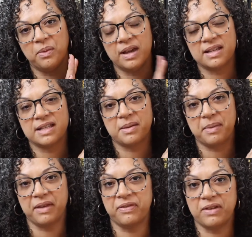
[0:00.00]
was
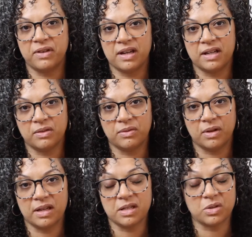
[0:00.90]
my favorite
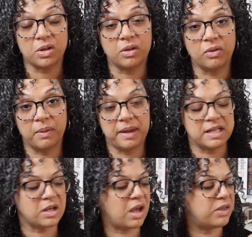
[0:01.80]
r- historical
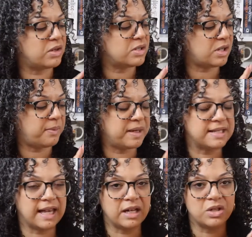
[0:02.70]
romance author, so I'm
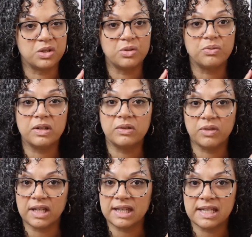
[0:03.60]
excited to
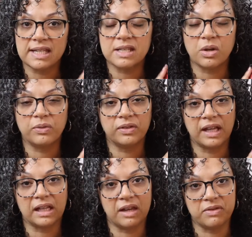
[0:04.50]
reread these. Hopefully
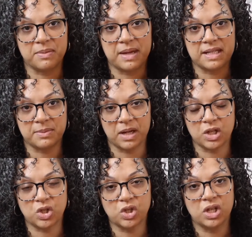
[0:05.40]
I love them as
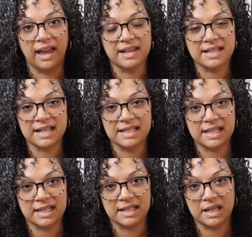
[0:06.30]
much as I
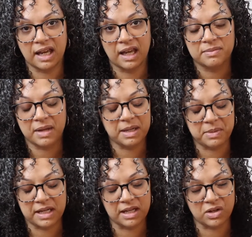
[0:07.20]
did many,
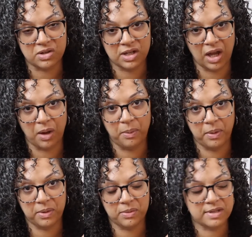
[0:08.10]
many years ago,
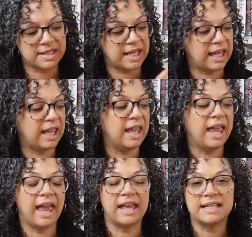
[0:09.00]
but we will see.
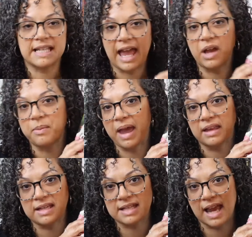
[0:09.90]
And Skye
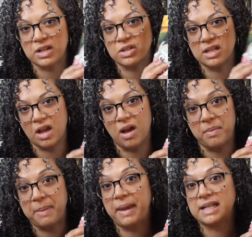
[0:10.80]
O'Malley is actually on
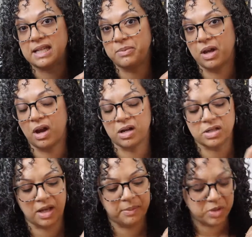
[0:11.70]
my May TBR,
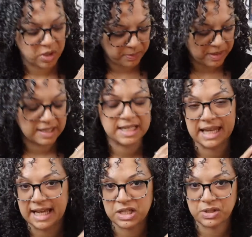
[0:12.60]
so I'll be jumping into
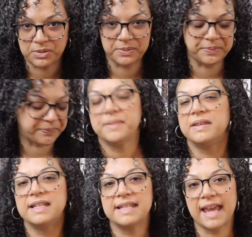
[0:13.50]
that soon.
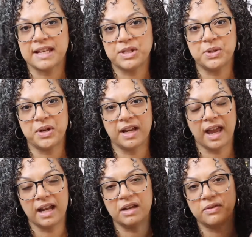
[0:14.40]
These next two are
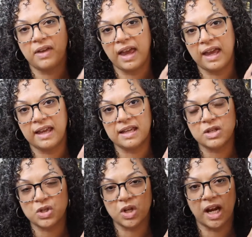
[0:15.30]
kind of a
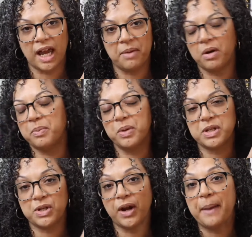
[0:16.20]
Instagram or
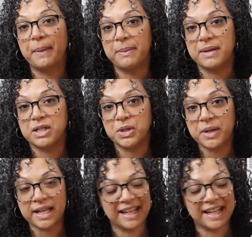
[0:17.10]
Bookstagram made me do it